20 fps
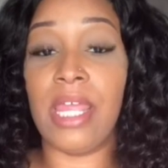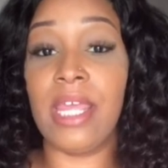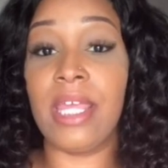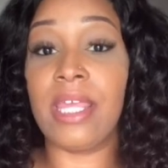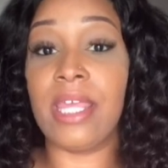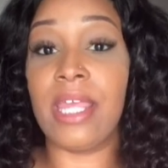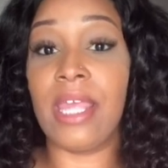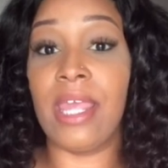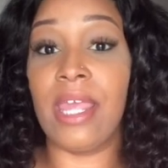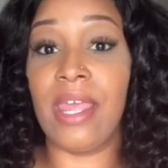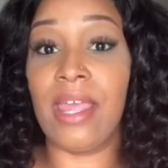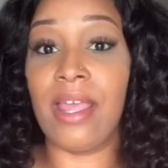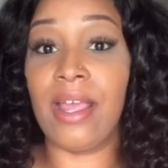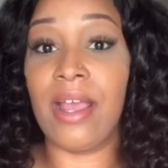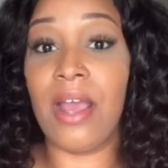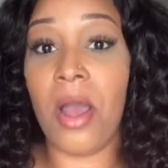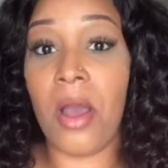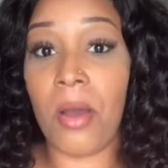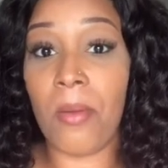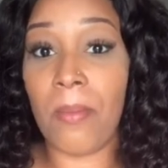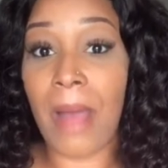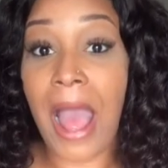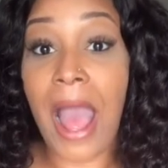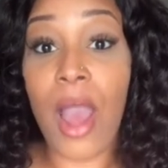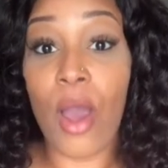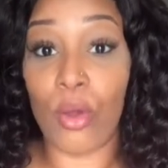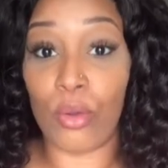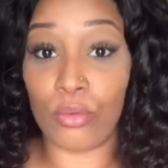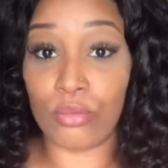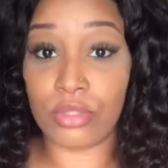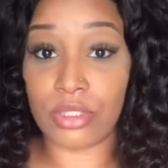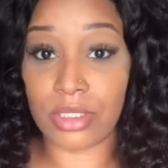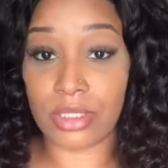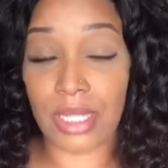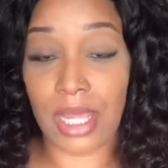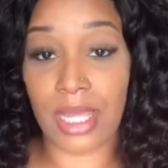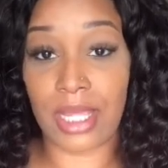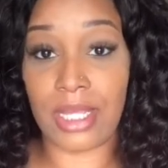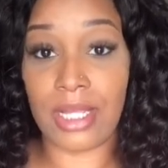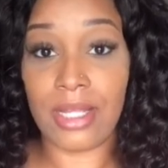it can come out,
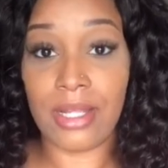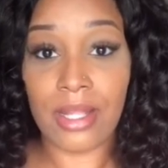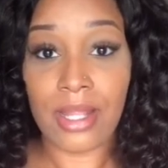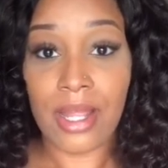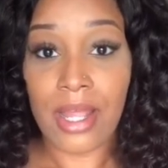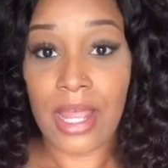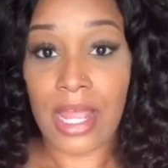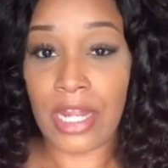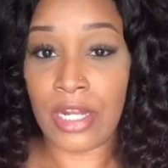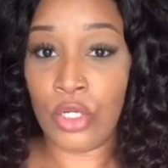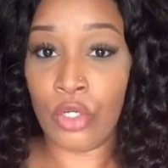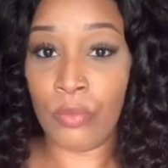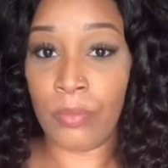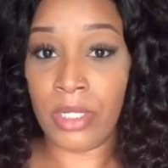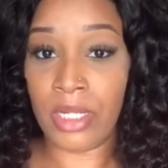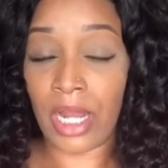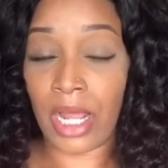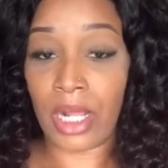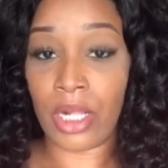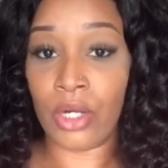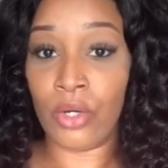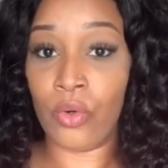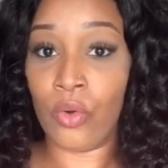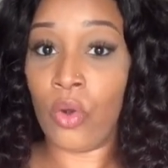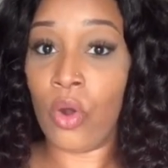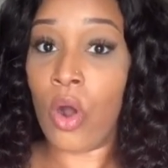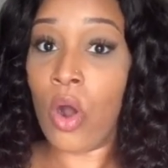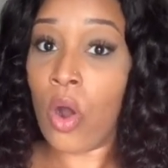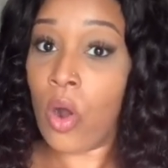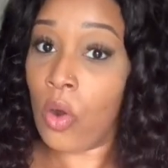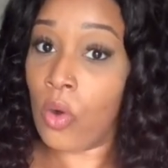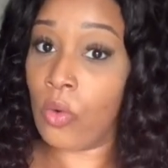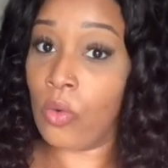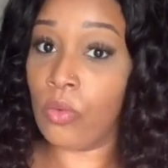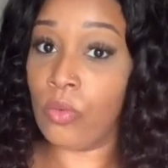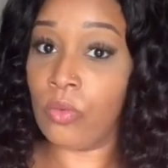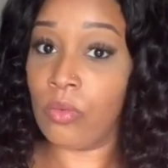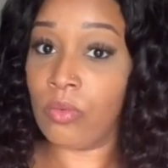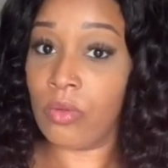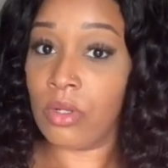like, and it'll be like a little
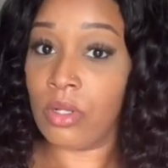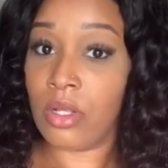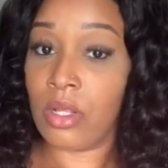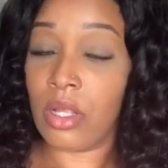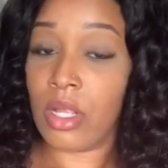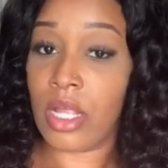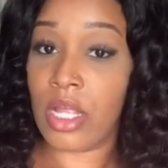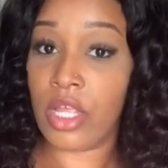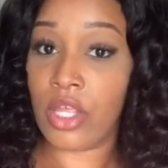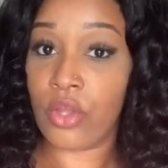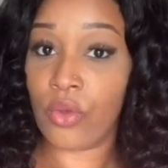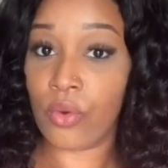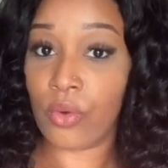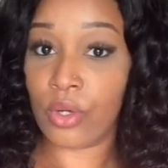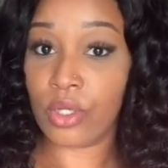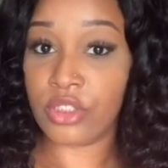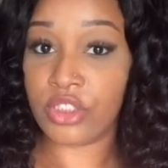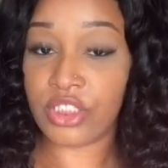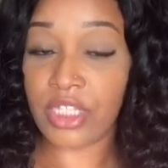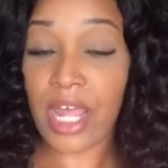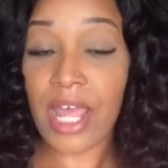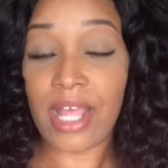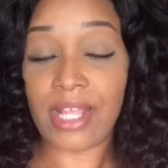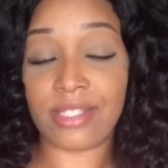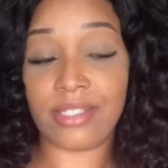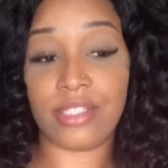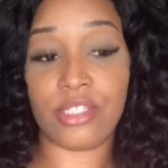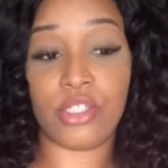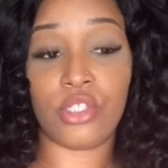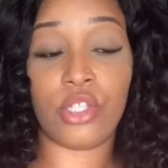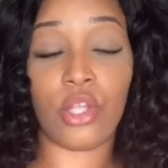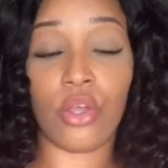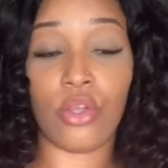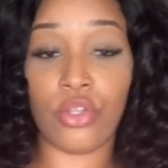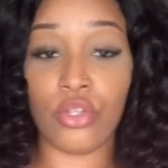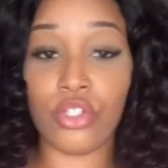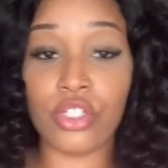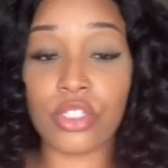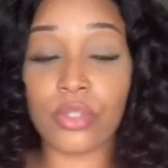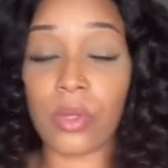hole in your chest. So
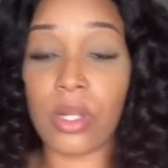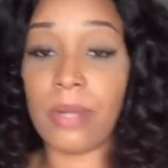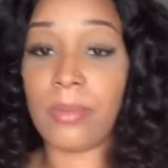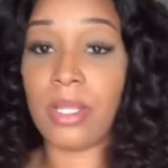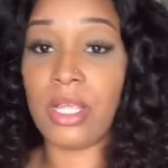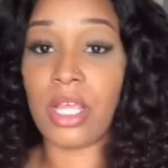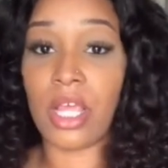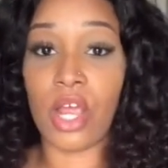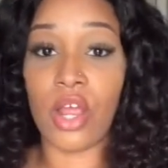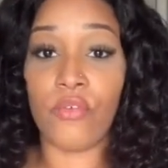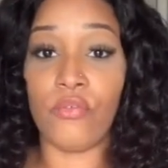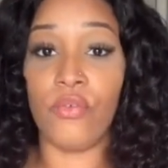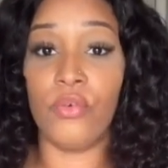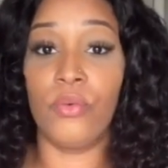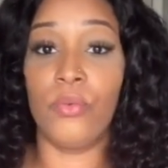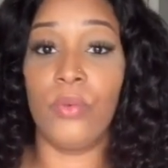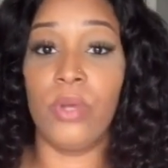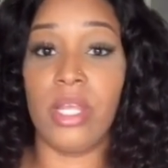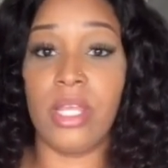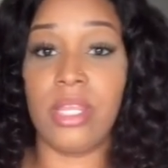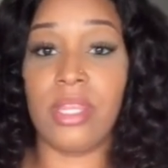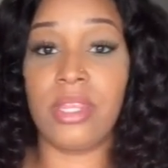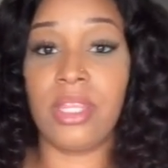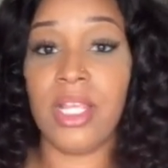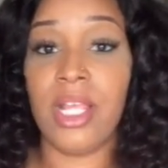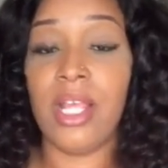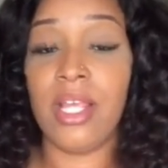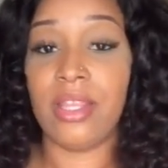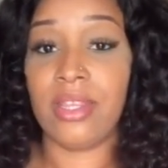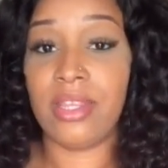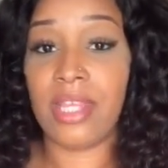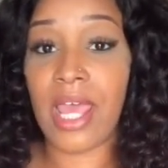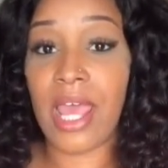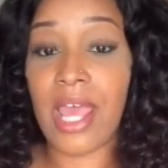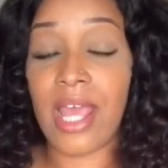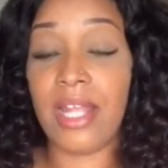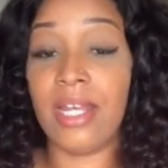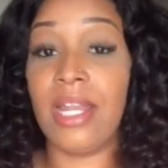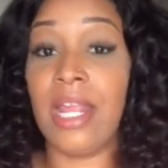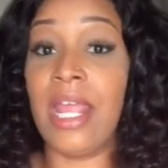you just want to be careful with
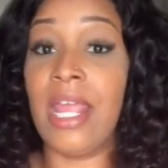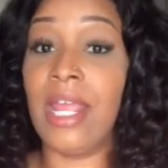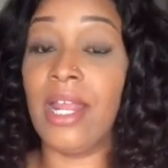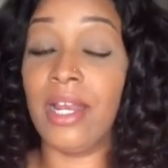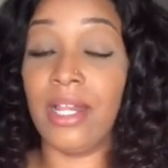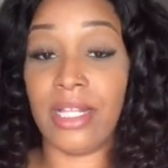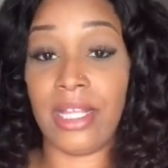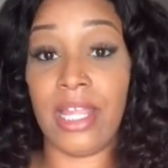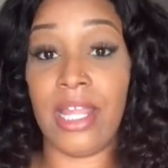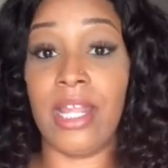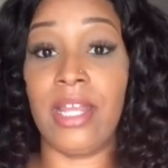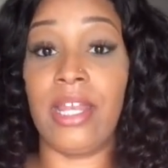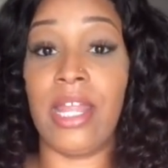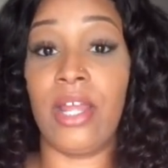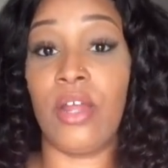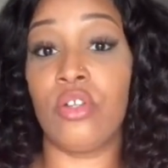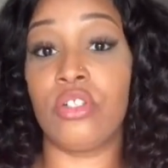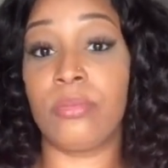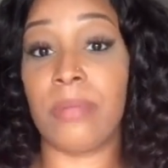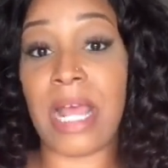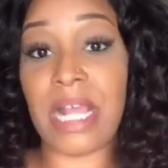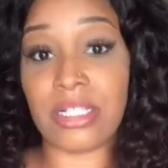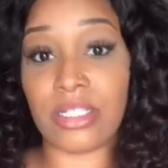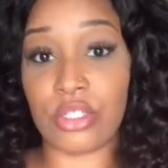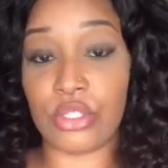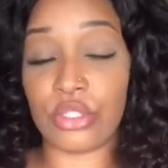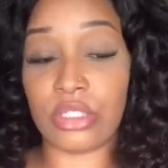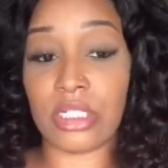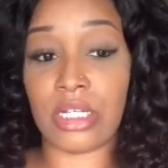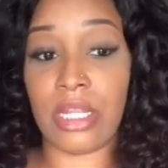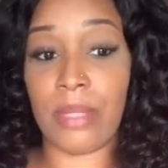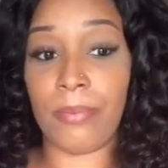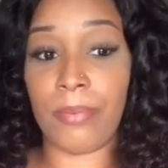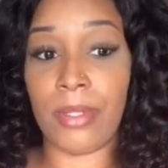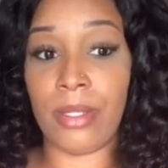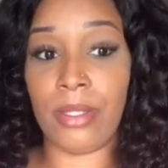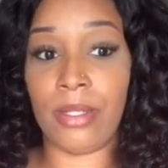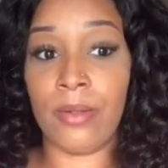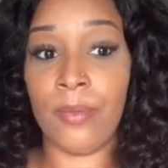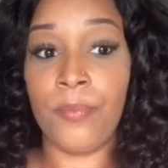that. And again, that goes back to
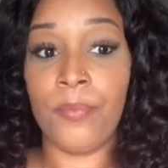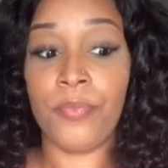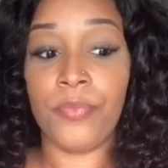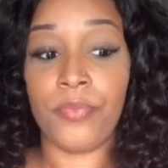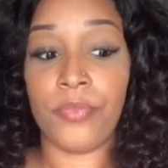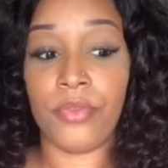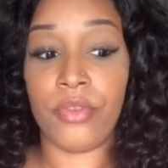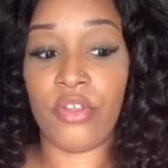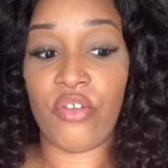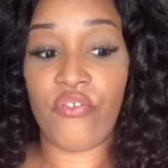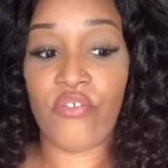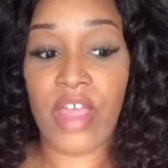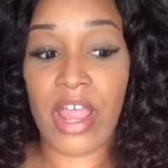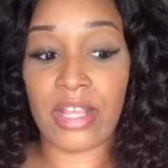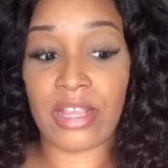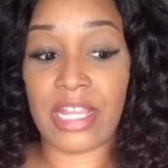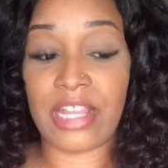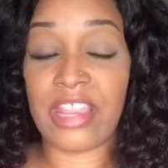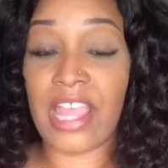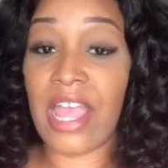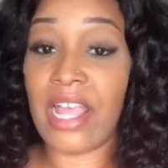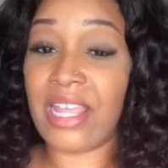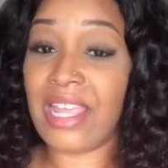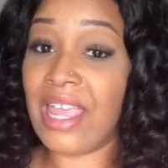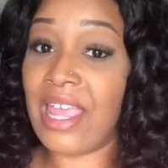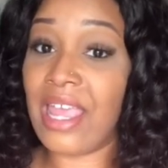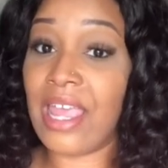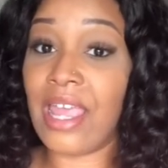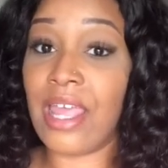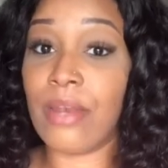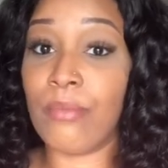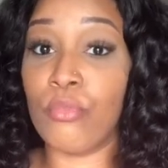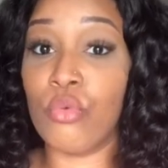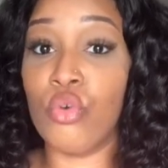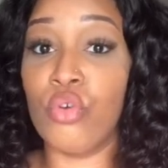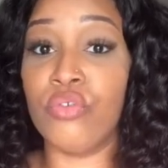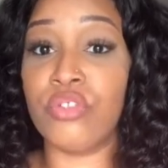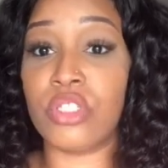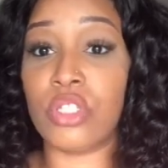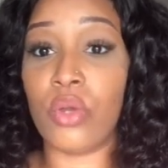sleeping, the fact that that can
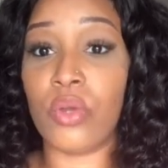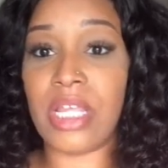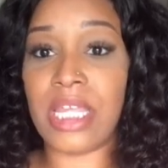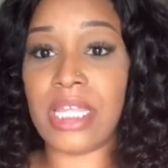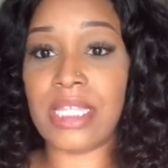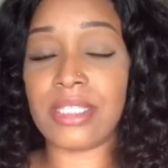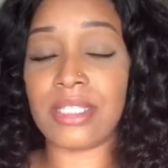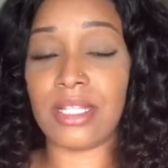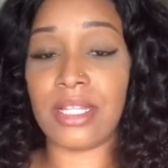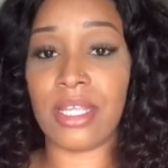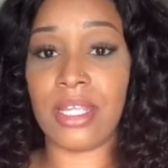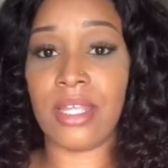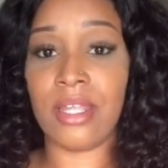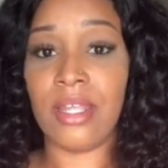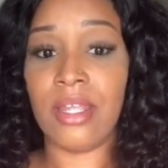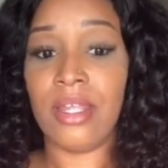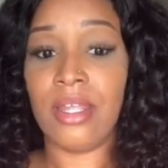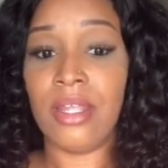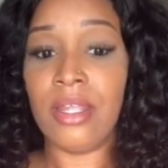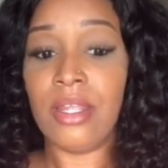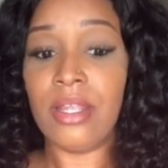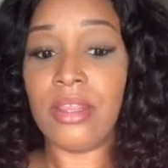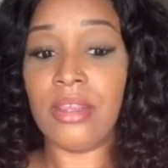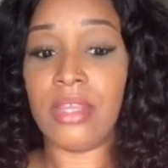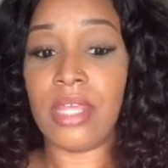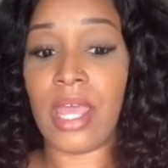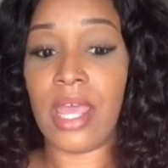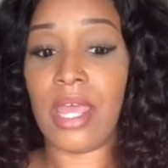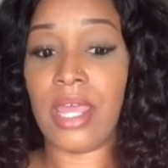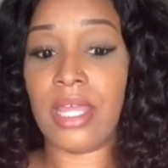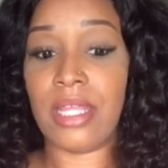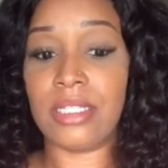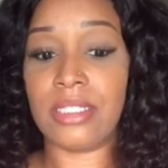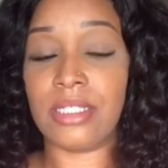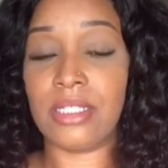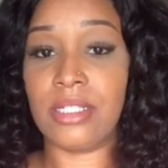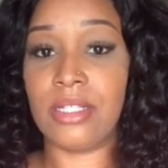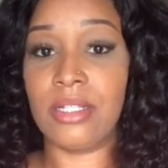move so easily that,